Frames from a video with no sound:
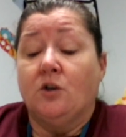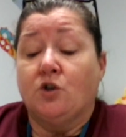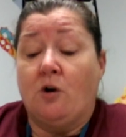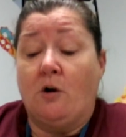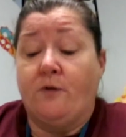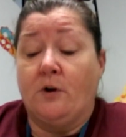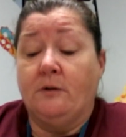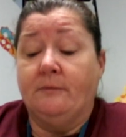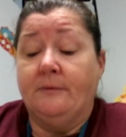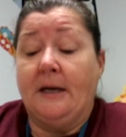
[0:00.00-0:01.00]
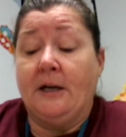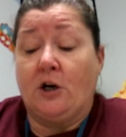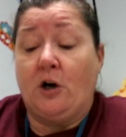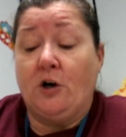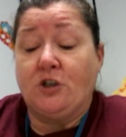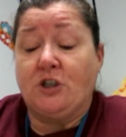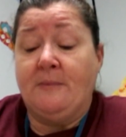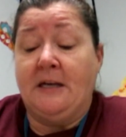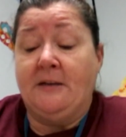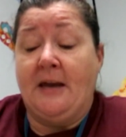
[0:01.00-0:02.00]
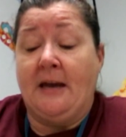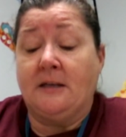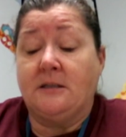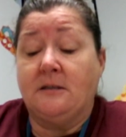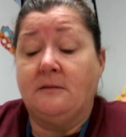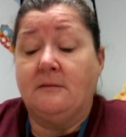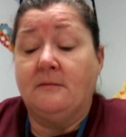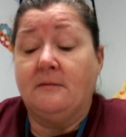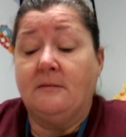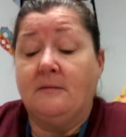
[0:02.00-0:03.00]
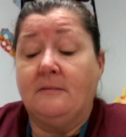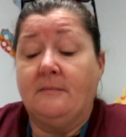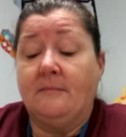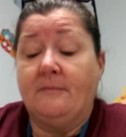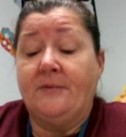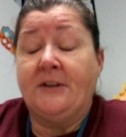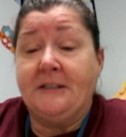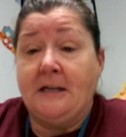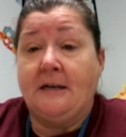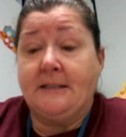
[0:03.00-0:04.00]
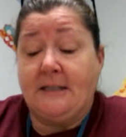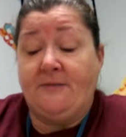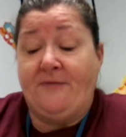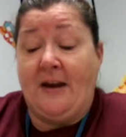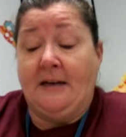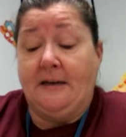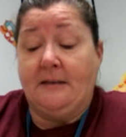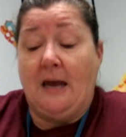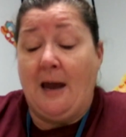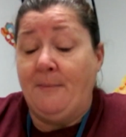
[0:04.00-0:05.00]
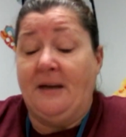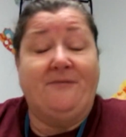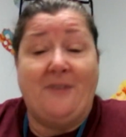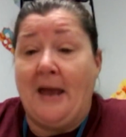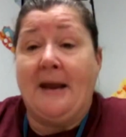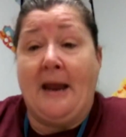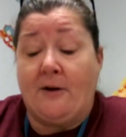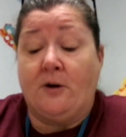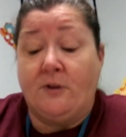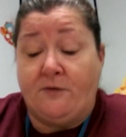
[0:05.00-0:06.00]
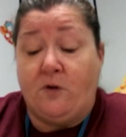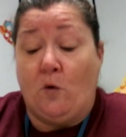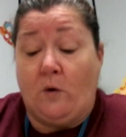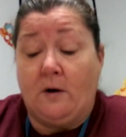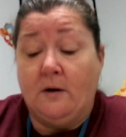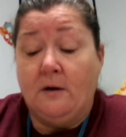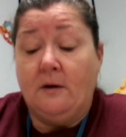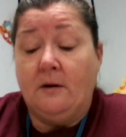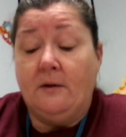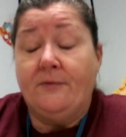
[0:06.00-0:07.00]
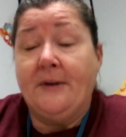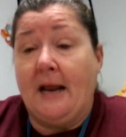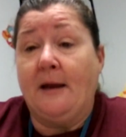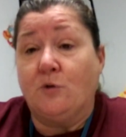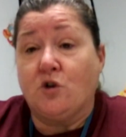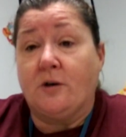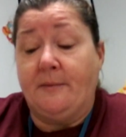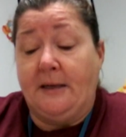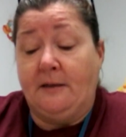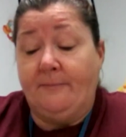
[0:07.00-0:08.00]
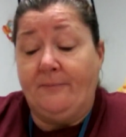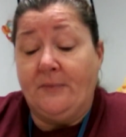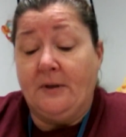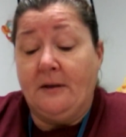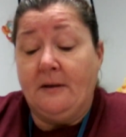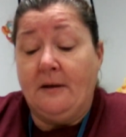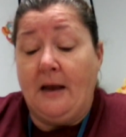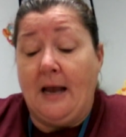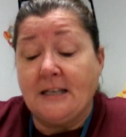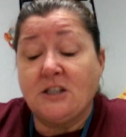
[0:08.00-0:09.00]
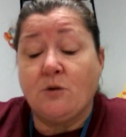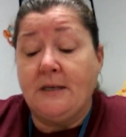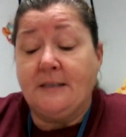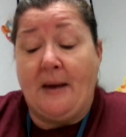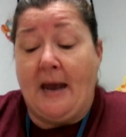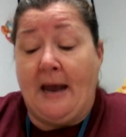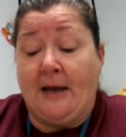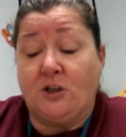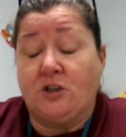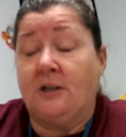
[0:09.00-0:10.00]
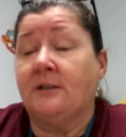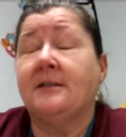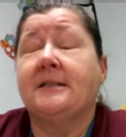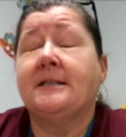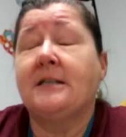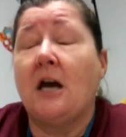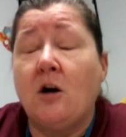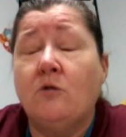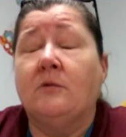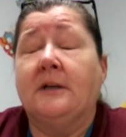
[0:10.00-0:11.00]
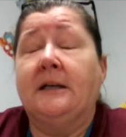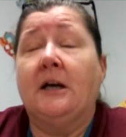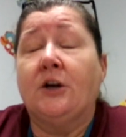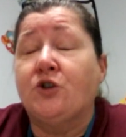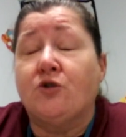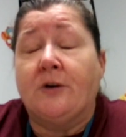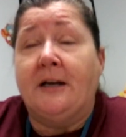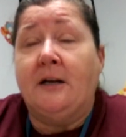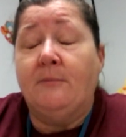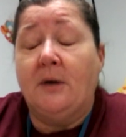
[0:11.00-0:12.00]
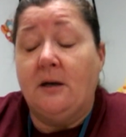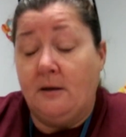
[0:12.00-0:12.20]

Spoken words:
Drover, it occurs to me that the dunce had fainted. I mean, flat out on the floor. That I am dreaming. I squeeze my eyes shut. This is only a dream.